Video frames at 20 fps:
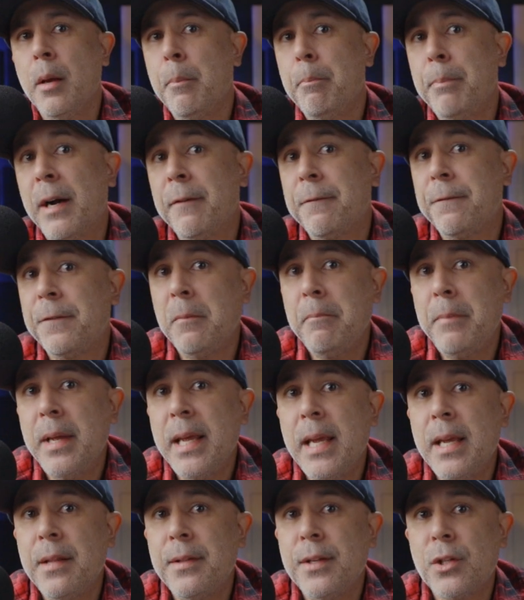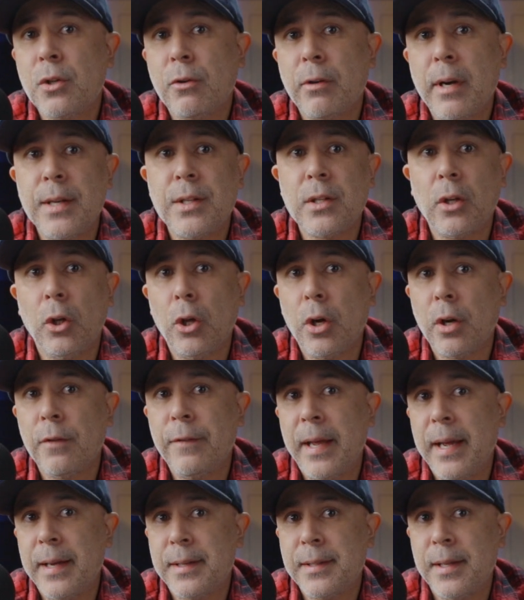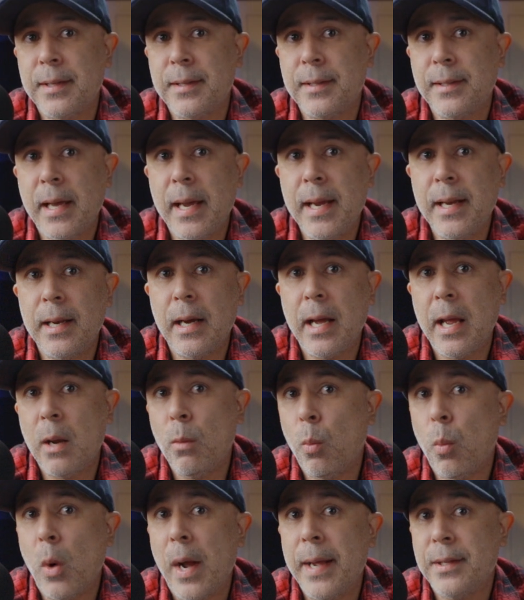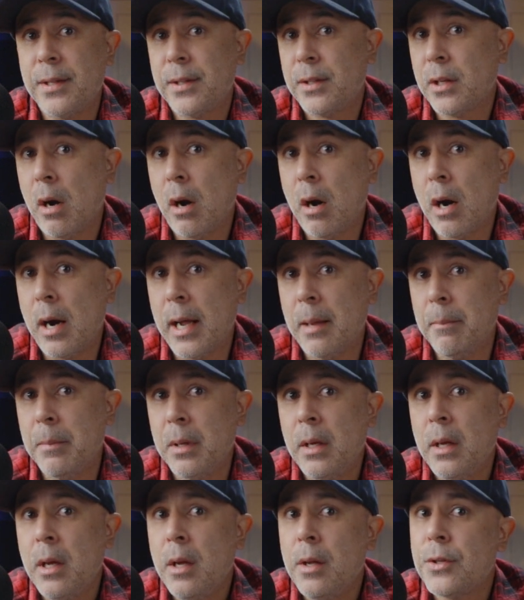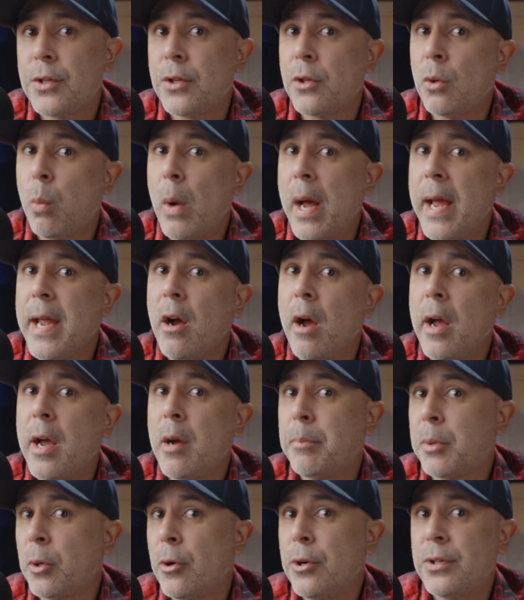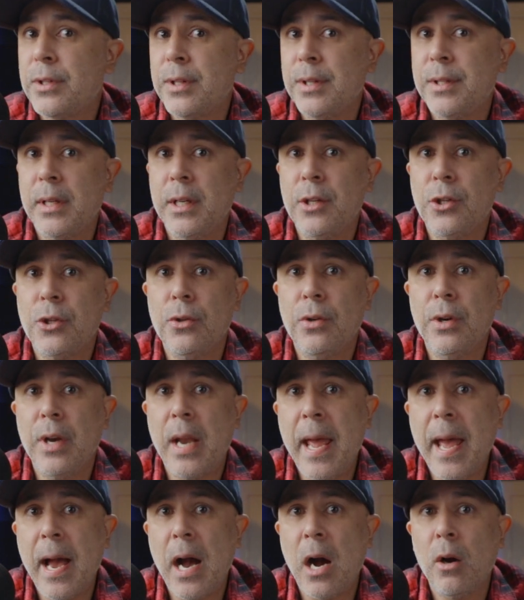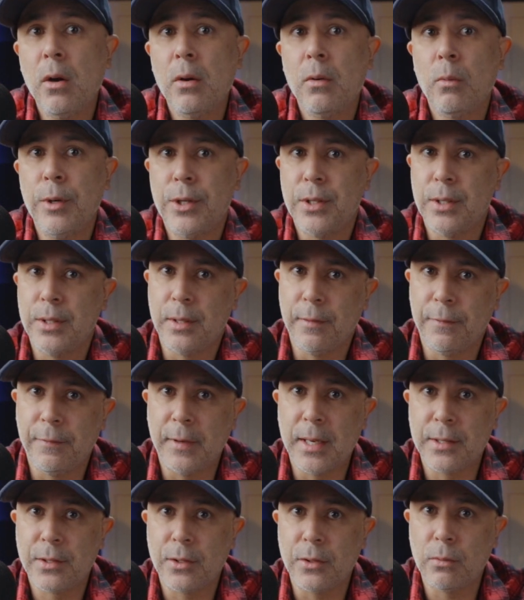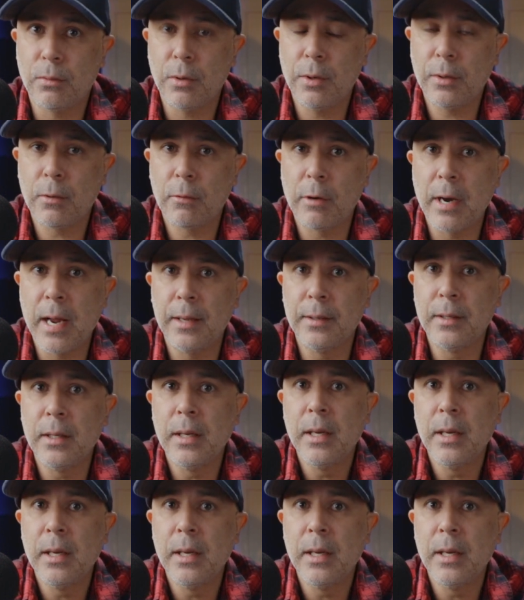But for me, this creates a lot of excess data and waste time. So the way I approach this issue now, which is the fastest workaround,